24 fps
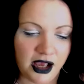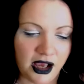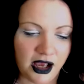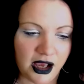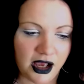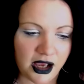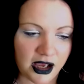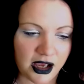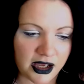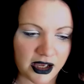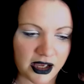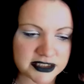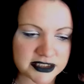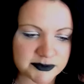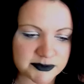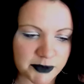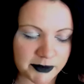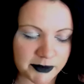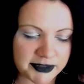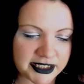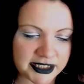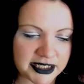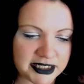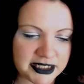It's
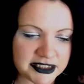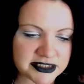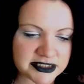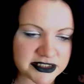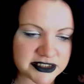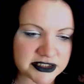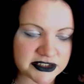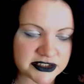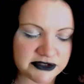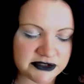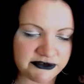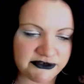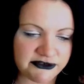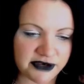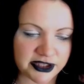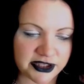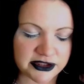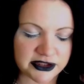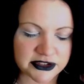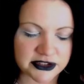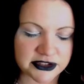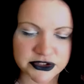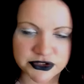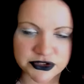probably easier to
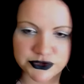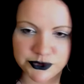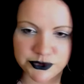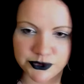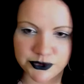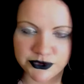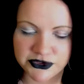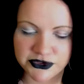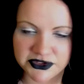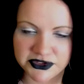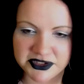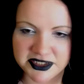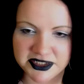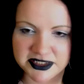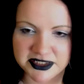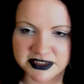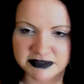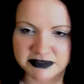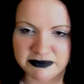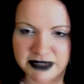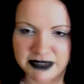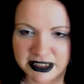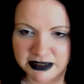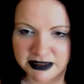find the store than it
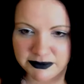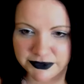is me,